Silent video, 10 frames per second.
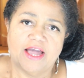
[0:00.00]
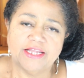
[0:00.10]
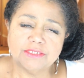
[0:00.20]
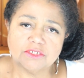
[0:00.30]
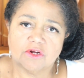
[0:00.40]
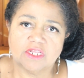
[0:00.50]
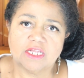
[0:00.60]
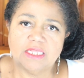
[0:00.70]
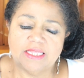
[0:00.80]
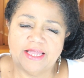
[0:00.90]
I
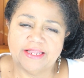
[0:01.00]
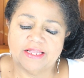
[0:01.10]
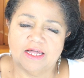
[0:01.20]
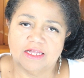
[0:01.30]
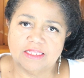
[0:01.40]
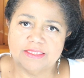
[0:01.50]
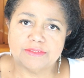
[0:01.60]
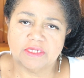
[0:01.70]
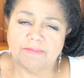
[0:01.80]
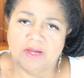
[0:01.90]
started
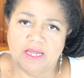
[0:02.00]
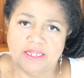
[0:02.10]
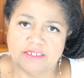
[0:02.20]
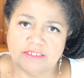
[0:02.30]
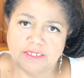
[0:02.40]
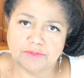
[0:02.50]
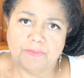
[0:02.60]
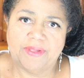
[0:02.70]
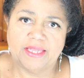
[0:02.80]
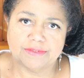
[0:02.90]
cleansing my
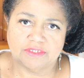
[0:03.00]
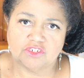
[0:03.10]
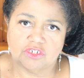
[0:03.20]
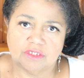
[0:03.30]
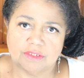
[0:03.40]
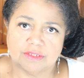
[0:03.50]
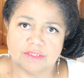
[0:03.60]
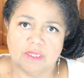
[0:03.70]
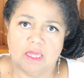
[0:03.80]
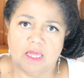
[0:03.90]
nasal
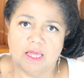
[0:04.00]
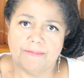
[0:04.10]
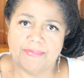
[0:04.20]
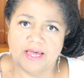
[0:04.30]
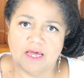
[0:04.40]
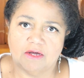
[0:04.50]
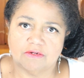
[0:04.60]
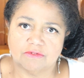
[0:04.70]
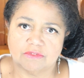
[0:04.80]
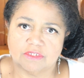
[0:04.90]
passages
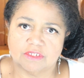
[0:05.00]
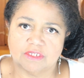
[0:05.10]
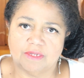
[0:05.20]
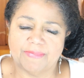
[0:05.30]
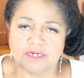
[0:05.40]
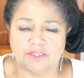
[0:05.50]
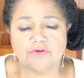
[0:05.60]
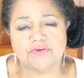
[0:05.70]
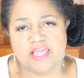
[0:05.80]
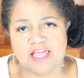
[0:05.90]
about a
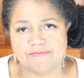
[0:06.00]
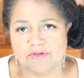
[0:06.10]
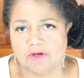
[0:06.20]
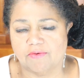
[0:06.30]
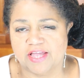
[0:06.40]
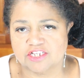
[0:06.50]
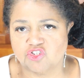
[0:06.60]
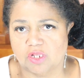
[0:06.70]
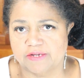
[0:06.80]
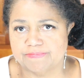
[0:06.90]
year and a half ago,
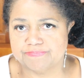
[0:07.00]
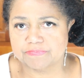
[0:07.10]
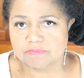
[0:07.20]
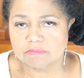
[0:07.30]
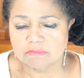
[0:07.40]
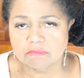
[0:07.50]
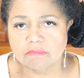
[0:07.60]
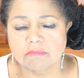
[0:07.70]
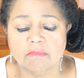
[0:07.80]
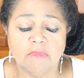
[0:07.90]
actually.
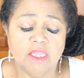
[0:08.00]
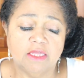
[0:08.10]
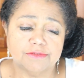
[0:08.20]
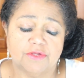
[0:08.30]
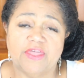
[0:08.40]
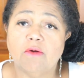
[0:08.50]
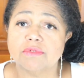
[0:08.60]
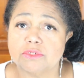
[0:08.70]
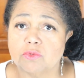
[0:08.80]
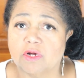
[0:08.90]
So that
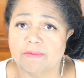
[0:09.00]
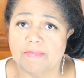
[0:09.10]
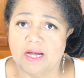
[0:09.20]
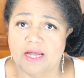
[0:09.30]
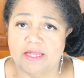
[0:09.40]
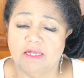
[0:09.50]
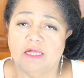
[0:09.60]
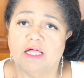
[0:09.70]
was during my